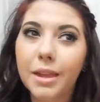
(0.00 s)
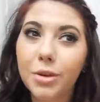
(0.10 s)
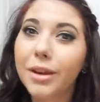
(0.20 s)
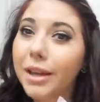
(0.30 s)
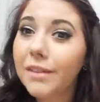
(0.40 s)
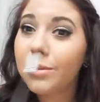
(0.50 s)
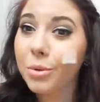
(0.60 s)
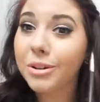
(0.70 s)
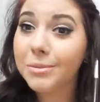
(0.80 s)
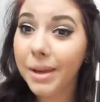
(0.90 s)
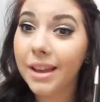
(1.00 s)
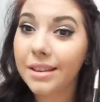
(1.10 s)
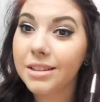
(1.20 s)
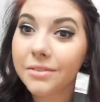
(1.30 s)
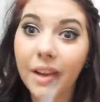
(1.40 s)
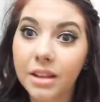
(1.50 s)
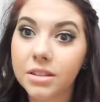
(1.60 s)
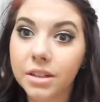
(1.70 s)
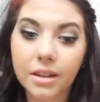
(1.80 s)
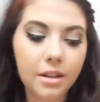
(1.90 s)
can cover more space
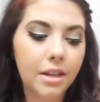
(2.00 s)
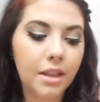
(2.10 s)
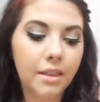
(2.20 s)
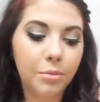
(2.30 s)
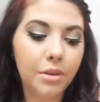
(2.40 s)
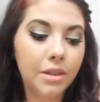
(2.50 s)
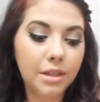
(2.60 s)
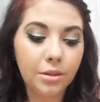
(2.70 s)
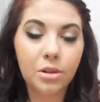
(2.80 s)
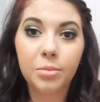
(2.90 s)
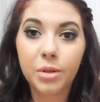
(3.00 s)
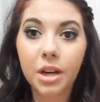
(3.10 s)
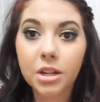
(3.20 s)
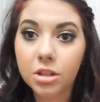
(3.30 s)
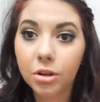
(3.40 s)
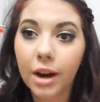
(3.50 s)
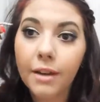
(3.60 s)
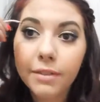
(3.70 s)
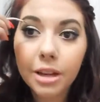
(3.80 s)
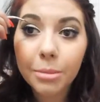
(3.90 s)
faster than with this little brush. So you're
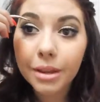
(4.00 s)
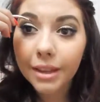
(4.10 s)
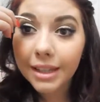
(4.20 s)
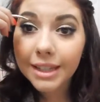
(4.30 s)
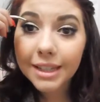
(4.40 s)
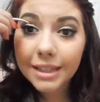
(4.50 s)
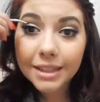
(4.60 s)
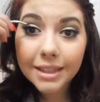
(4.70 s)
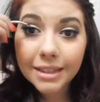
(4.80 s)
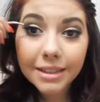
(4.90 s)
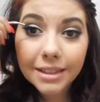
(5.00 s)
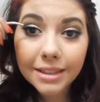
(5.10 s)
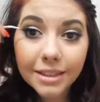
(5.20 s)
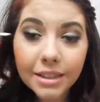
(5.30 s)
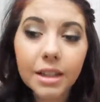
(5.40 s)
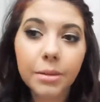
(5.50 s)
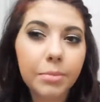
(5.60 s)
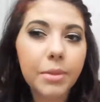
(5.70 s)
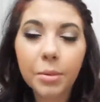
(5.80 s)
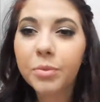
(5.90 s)
having to be like
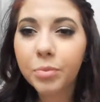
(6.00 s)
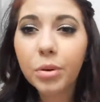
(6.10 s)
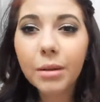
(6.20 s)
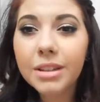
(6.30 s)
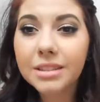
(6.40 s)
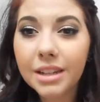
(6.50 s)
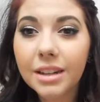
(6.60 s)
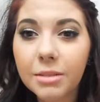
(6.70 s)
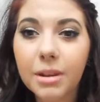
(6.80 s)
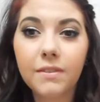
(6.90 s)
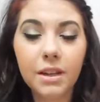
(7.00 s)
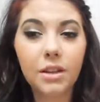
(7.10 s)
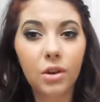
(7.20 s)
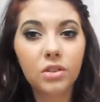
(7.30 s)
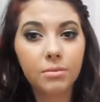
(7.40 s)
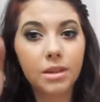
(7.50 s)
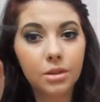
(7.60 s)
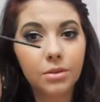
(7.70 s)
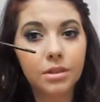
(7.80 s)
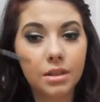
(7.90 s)
You've probably seen it in my videos of me
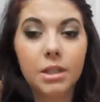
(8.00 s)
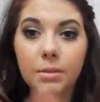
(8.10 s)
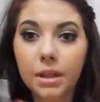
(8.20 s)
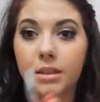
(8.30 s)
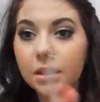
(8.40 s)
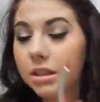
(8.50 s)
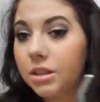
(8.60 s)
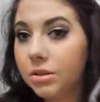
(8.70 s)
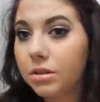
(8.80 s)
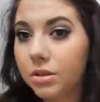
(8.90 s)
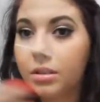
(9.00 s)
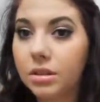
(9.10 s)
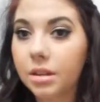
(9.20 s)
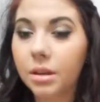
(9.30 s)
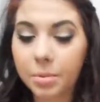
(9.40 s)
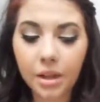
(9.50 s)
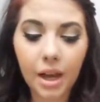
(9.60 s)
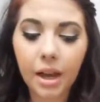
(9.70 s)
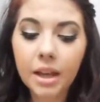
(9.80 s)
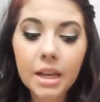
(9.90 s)
using this, because I did used to use this to
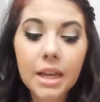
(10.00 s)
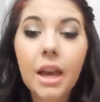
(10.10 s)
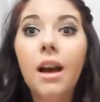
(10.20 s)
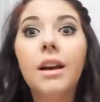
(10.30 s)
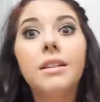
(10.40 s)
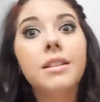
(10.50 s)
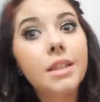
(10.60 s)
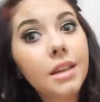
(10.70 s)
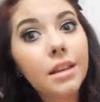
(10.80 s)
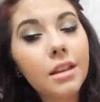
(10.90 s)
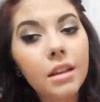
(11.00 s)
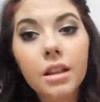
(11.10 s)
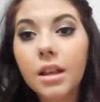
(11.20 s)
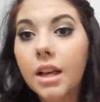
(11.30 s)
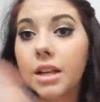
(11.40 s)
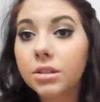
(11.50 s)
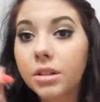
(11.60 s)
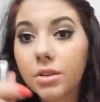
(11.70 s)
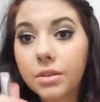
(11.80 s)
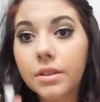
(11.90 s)
apply until I
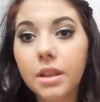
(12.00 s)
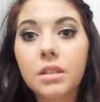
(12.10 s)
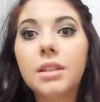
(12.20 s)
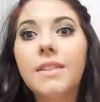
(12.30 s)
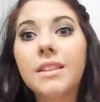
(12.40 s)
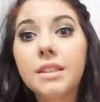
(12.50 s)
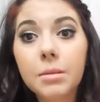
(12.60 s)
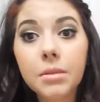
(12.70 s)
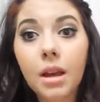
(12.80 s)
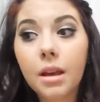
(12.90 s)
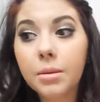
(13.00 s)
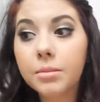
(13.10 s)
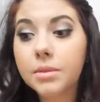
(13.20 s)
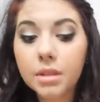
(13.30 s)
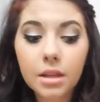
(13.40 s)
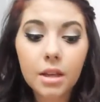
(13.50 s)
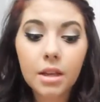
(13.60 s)
started using this. And then sometimes